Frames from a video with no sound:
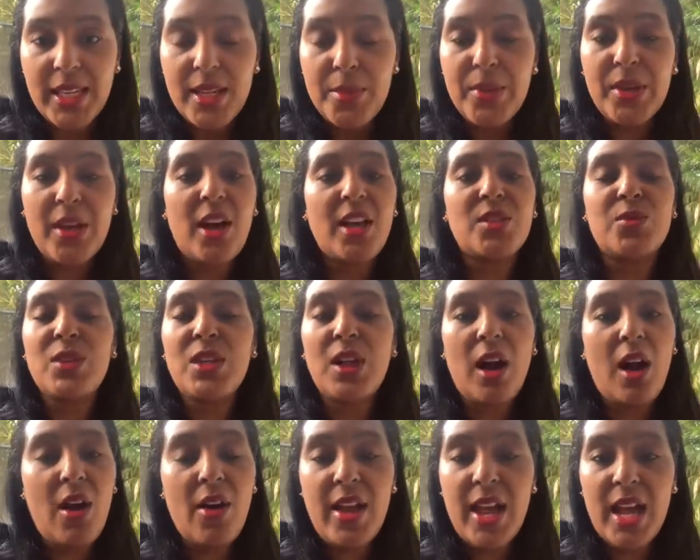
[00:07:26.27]
Because we
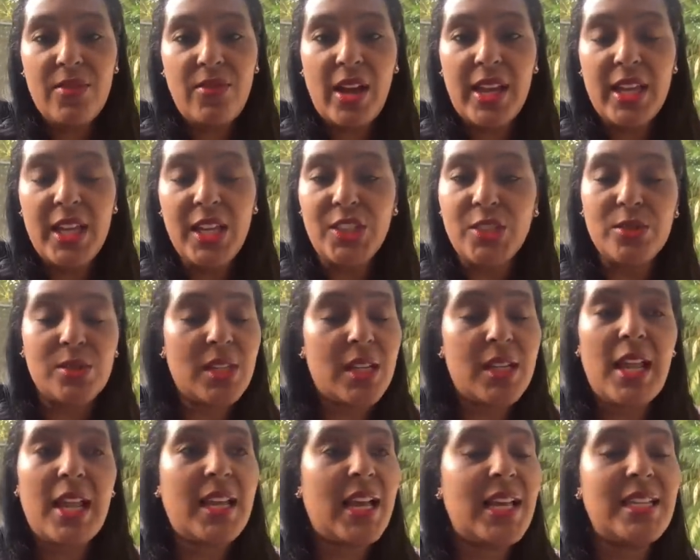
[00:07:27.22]
all have our issues.
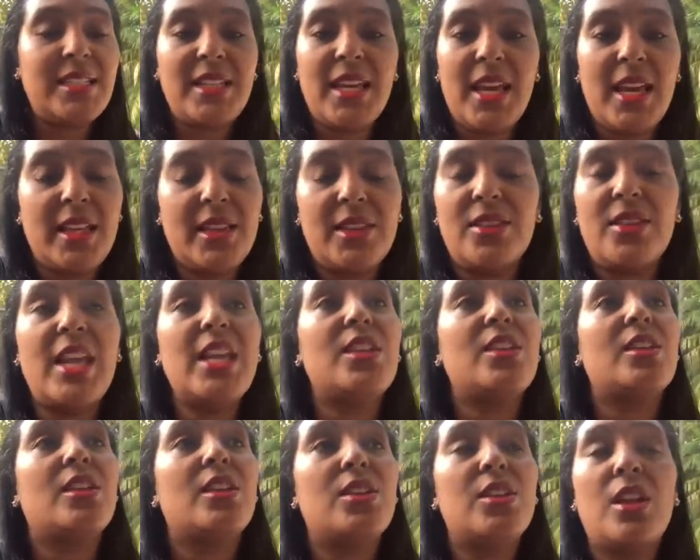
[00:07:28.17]
Like I said, thank
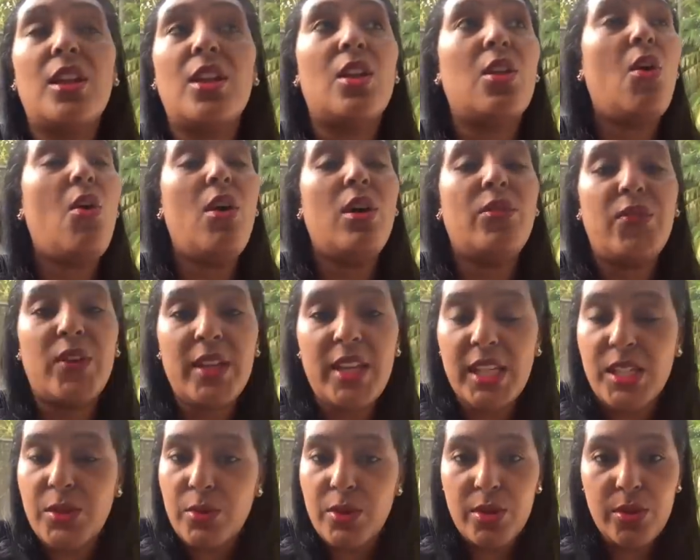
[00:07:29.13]
the Lord for
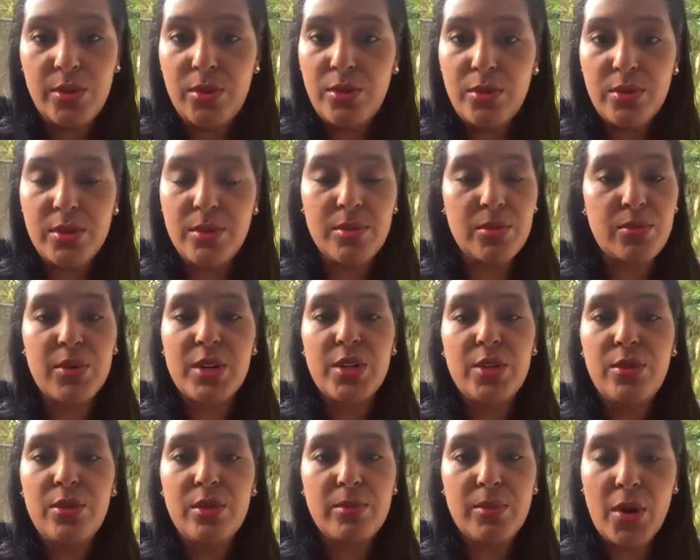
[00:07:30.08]
his renewed
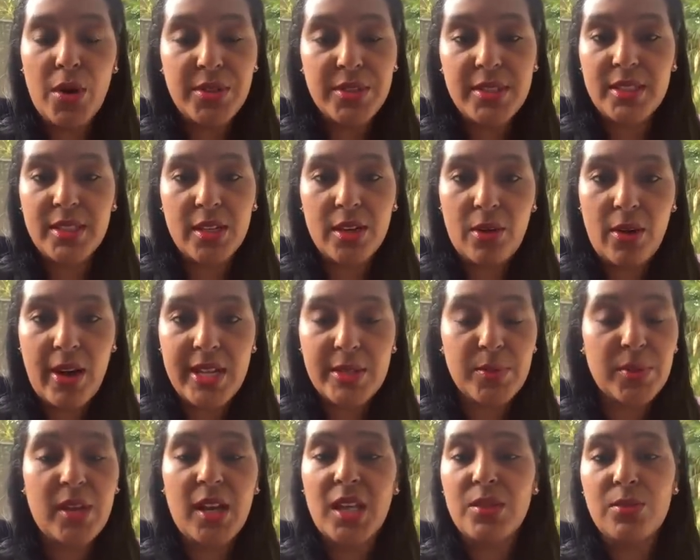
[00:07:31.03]
mercies and grace,
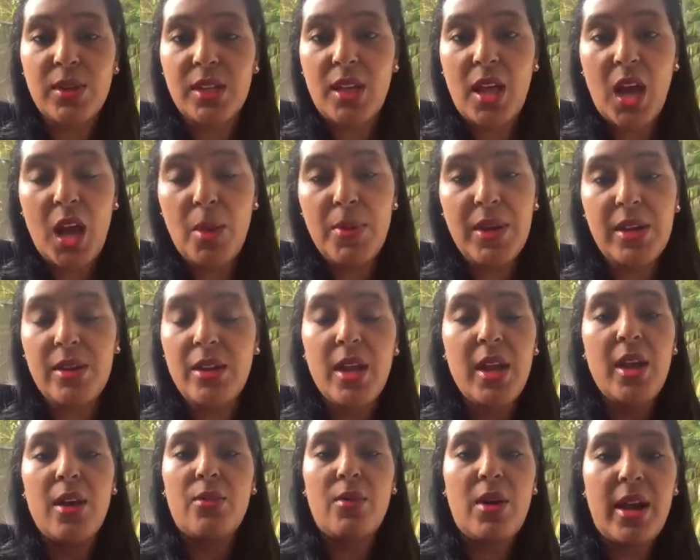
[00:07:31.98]
because we'll all be
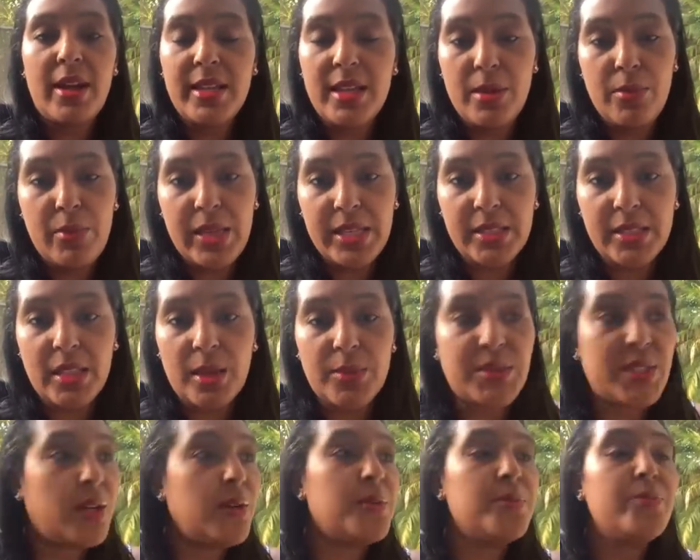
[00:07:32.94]
around here messed up.
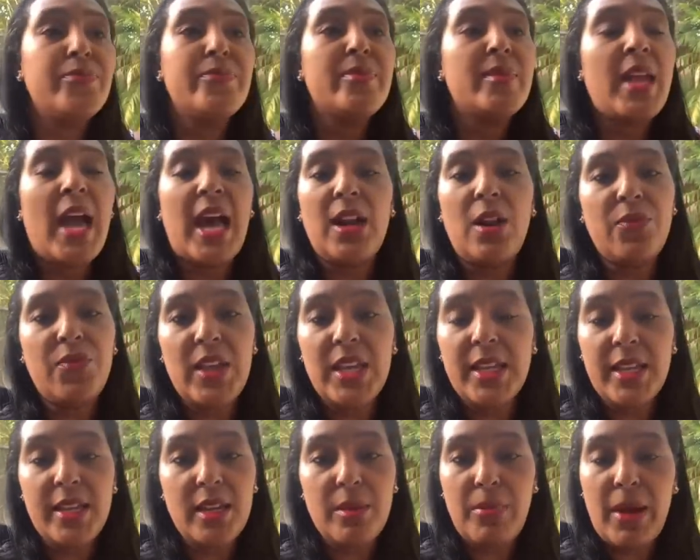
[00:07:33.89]
So I don't
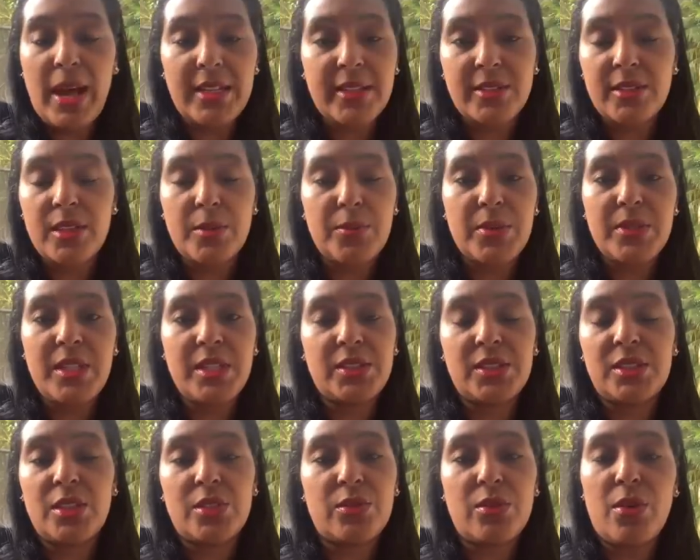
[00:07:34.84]
think anybody's in a
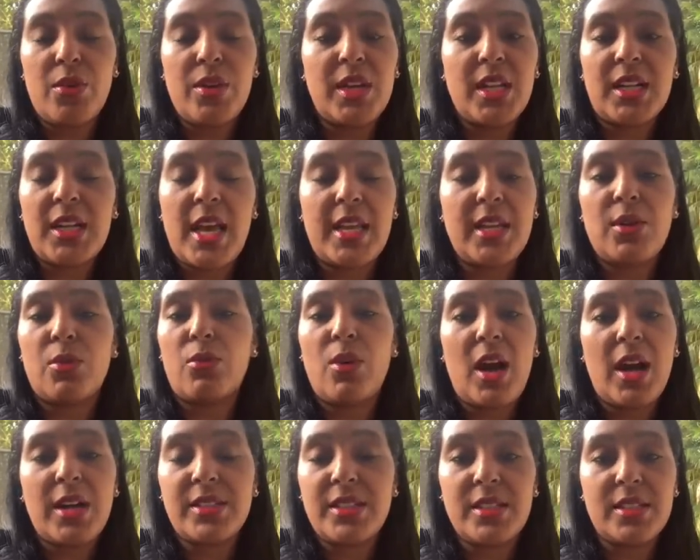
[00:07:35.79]
position to throw any kind of
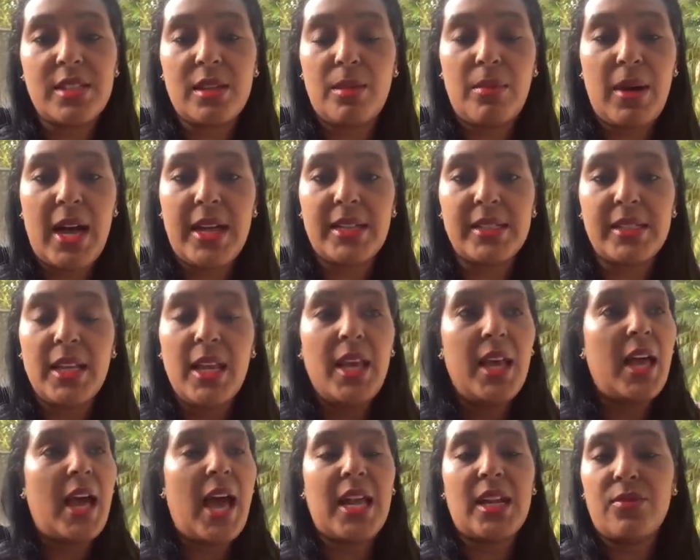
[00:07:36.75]
rocks in somebody's
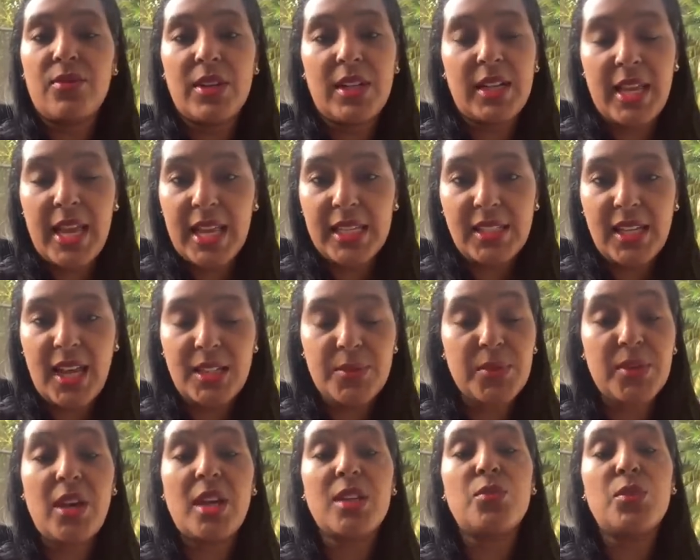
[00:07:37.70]
out of a glass house,
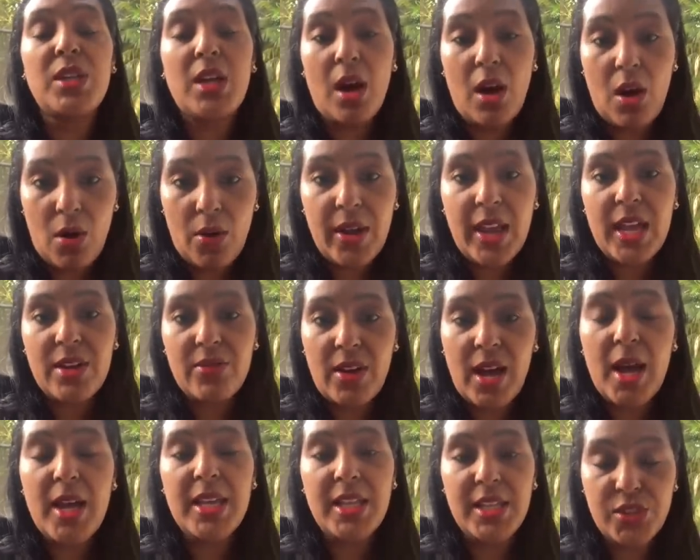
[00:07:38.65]
because we all have
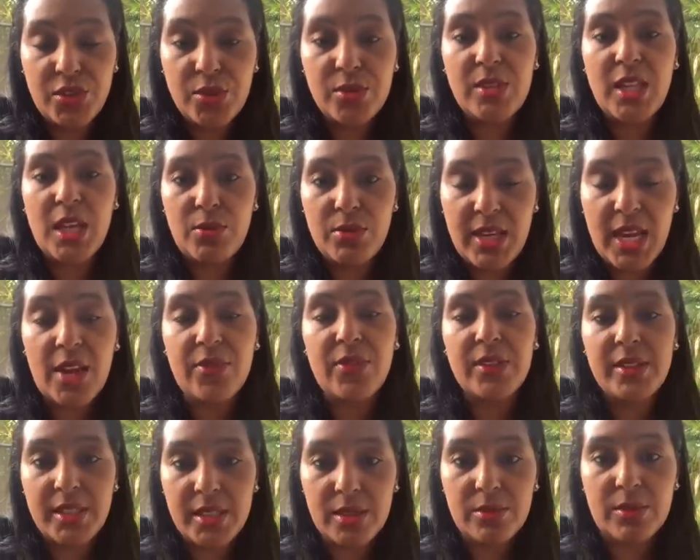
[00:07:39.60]
our issues that we have to
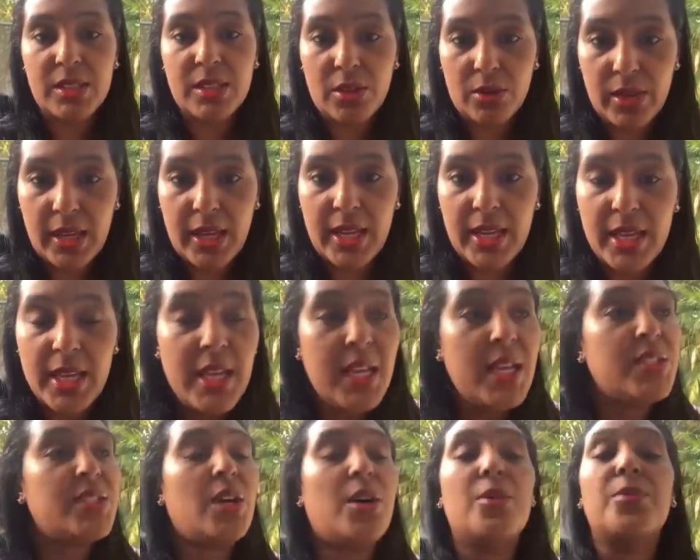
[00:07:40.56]
deal with, okay?
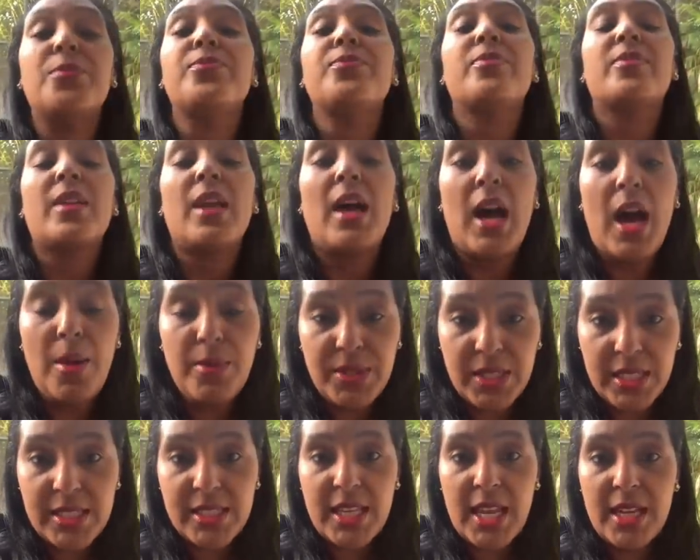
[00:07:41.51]
So I'm
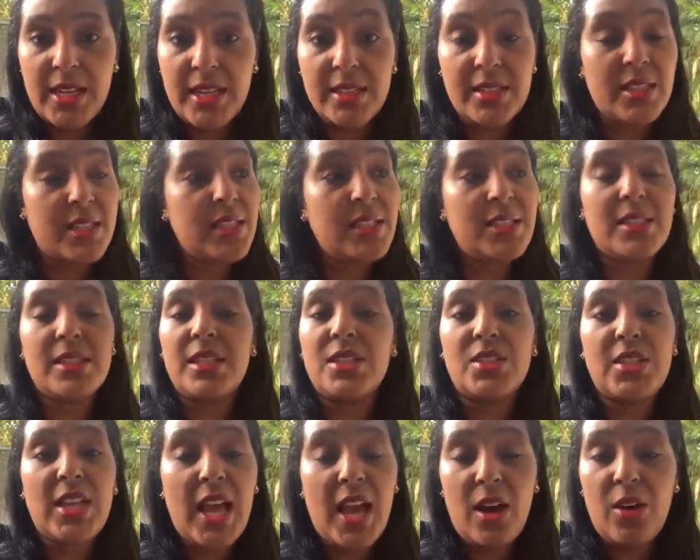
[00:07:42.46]
just saying this, the
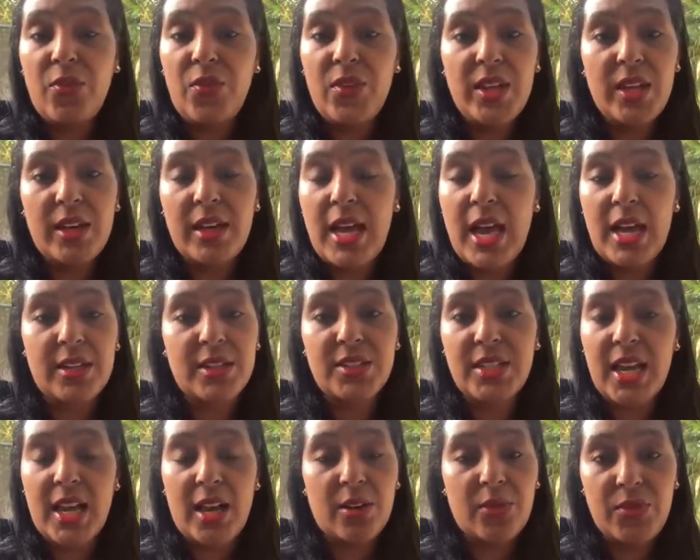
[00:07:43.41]
child feels how the
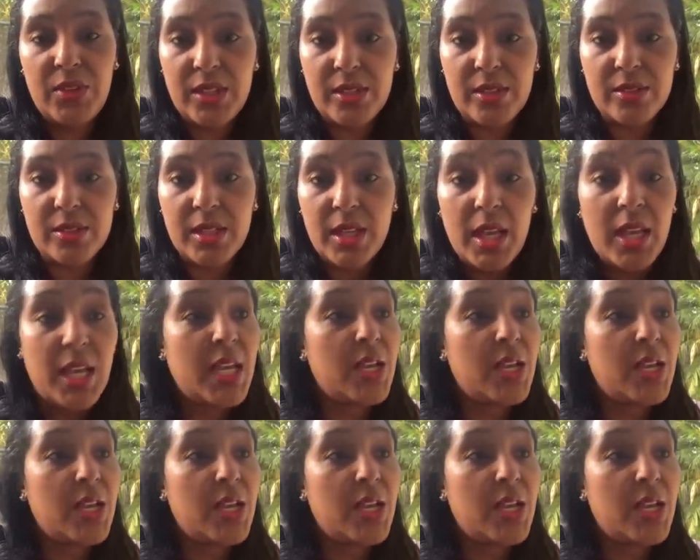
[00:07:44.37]
child feels.